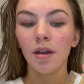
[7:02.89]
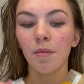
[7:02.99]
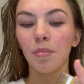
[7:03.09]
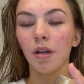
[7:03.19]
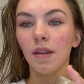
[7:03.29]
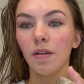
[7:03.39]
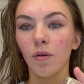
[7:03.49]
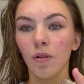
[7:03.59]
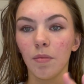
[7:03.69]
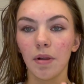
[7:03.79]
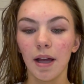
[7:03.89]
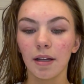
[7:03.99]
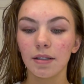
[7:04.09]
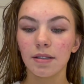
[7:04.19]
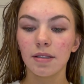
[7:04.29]
put in the
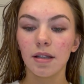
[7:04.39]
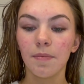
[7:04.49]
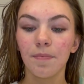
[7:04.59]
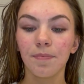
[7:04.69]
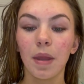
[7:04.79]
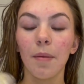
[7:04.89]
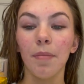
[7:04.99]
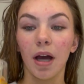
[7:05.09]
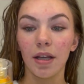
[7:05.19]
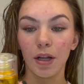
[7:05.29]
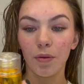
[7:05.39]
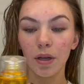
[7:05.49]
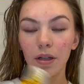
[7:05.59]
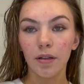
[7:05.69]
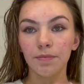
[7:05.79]
Olaplex bonding
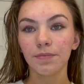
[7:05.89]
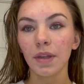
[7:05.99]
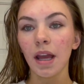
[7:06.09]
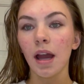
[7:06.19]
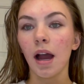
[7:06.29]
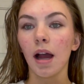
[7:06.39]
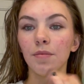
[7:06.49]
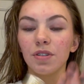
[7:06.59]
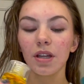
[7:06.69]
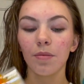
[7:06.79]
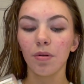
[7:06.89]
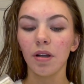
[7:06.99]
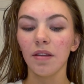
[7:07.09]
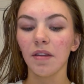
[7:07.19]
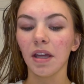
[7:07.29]
oil. I'm just gonna put
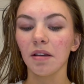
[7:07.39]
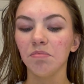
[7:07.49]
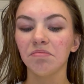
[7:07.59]
in like a